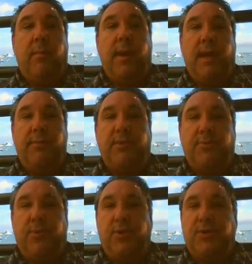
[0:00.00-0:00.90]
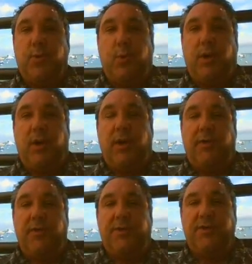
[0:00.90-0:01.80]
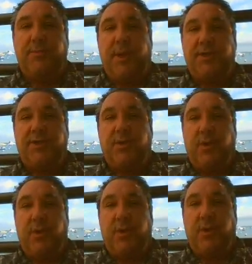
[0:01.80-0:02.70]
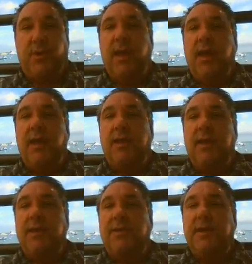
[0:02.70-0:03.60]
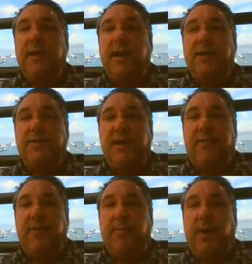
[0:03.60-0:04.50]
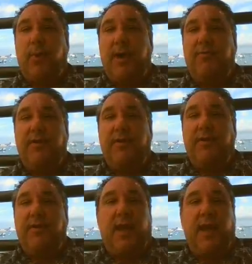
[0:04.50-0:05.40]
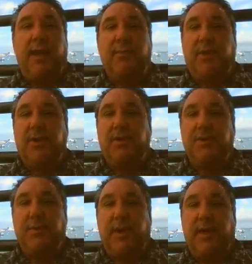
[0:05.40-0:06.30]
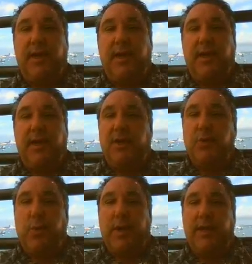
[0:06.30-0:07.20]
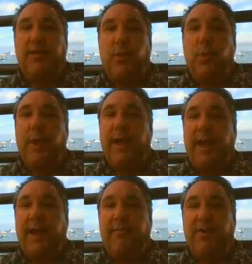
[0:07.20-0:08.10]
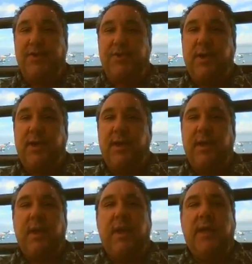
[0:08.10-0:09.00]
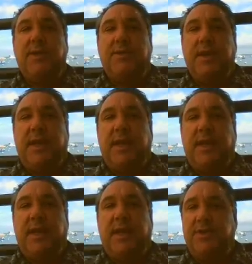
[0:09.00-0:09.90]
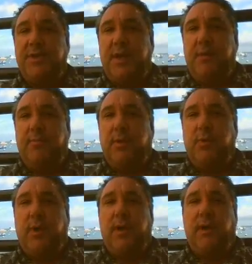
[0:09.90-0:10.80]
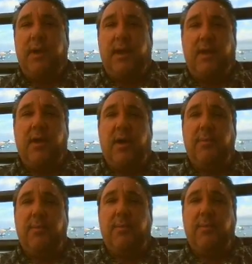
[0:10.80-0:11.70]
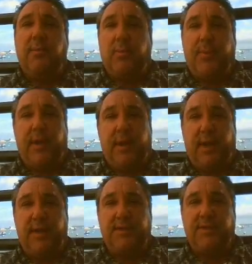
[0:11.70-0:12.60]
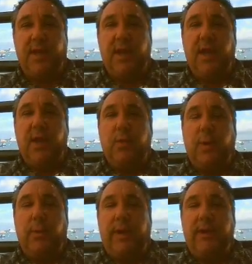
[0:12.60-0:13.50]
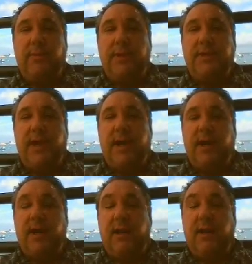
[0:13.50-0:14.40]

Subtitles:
My name is Bruce Werner, and this is my story. In 1997, my wife and I came to Costa Rica on our 20th wedding anniversary, seeking sunshine, blue water, and a calm tropical paradise where we could retire.